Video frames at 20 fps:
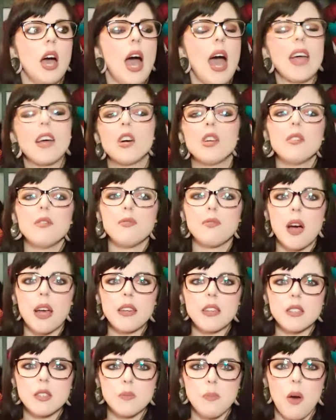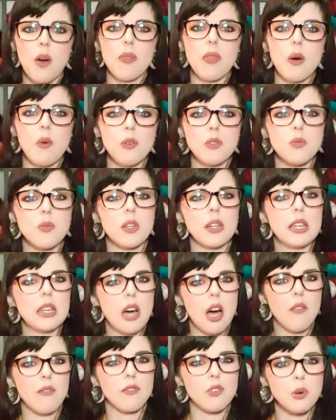I couldn't find a spot that was really
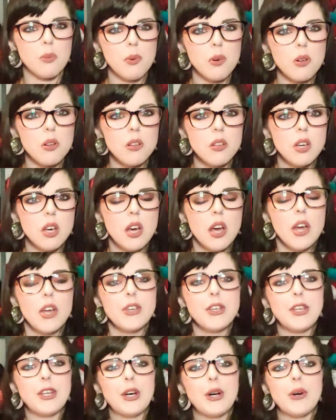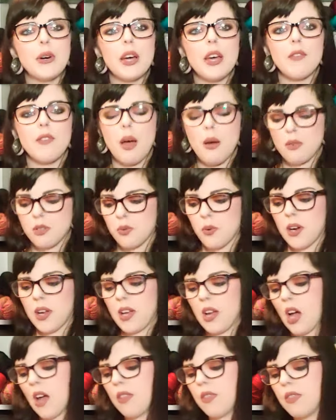comfortable. You know, if I was
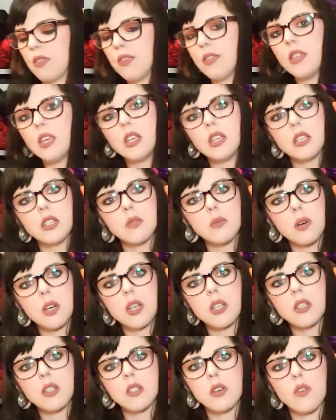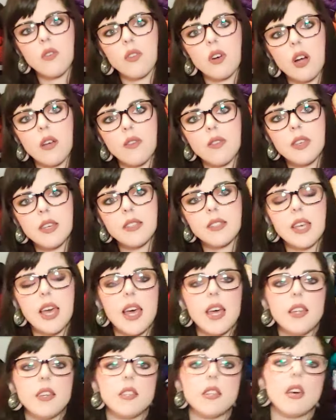working on these ones over on this
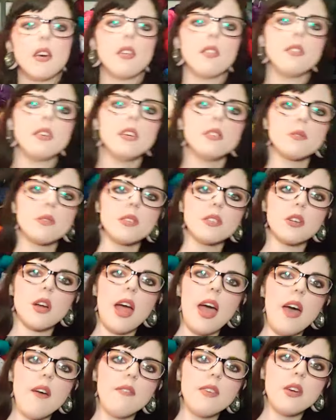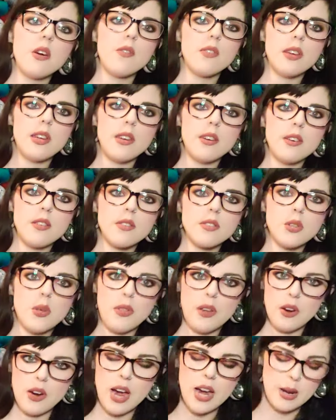end, these ones are heavy over here, so
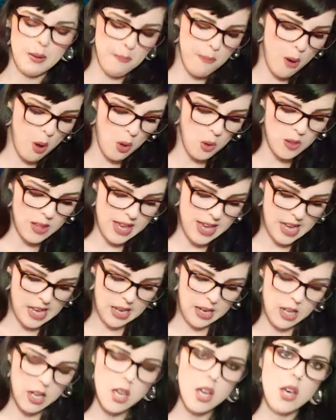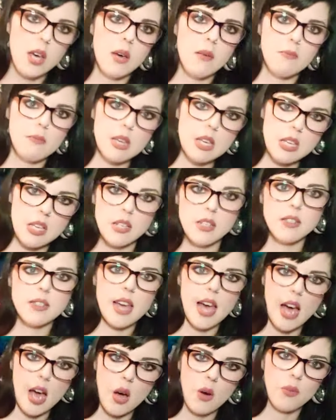they're kind of pulling me
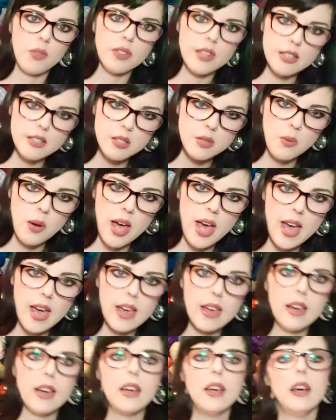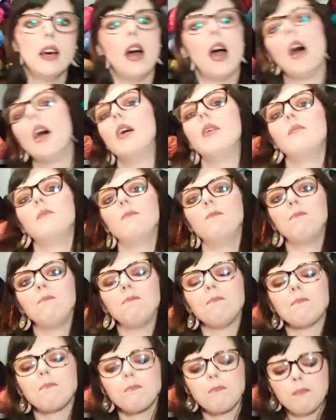down this way. And
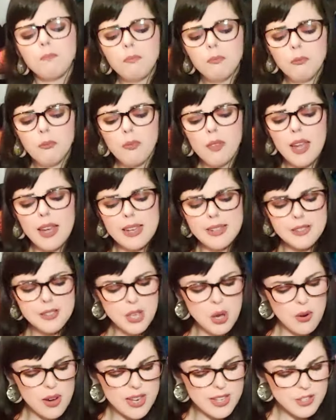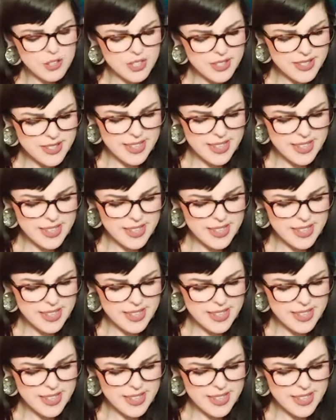so it